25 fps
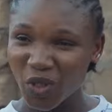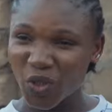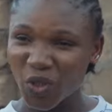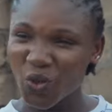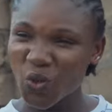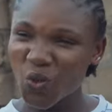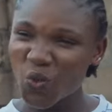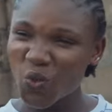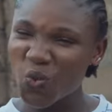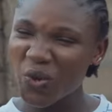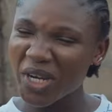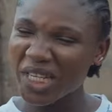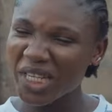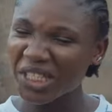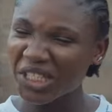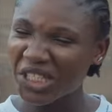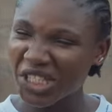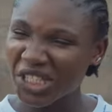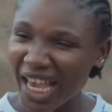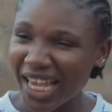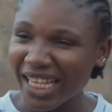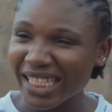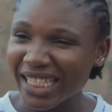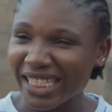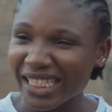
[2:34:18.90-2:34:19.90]
to
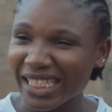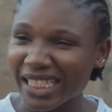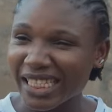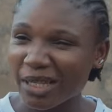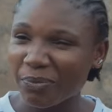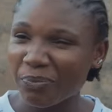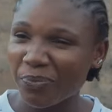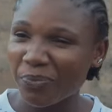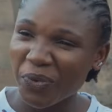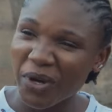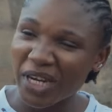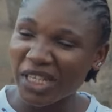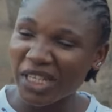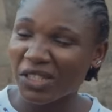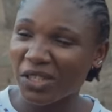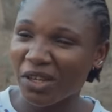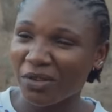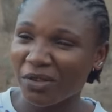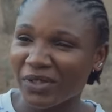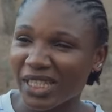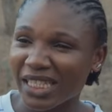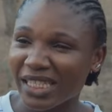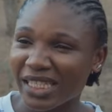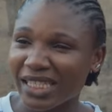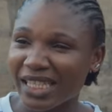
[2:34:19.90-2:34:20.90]
reject the prince
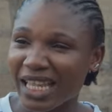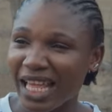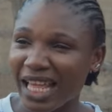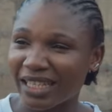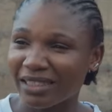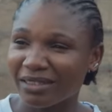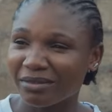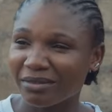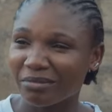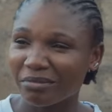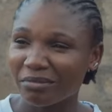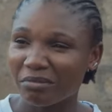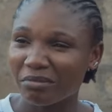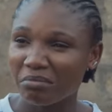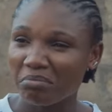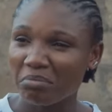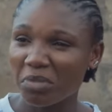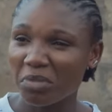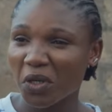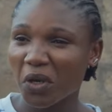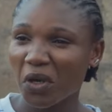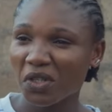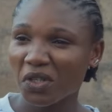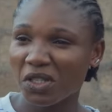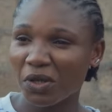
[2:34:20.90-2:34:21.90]
of this land
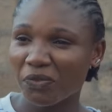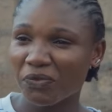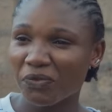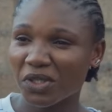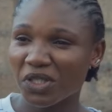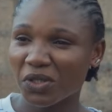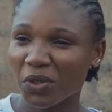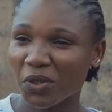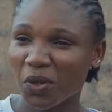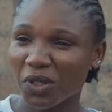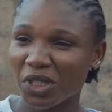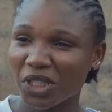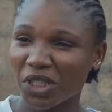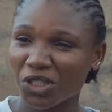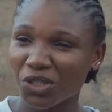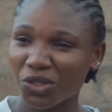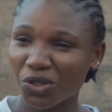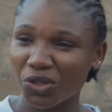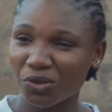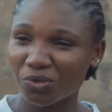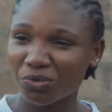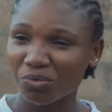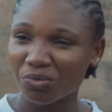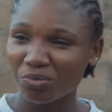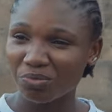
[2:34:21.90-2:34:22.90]
because of his
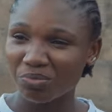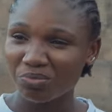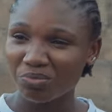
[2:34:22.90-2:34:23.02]
condition.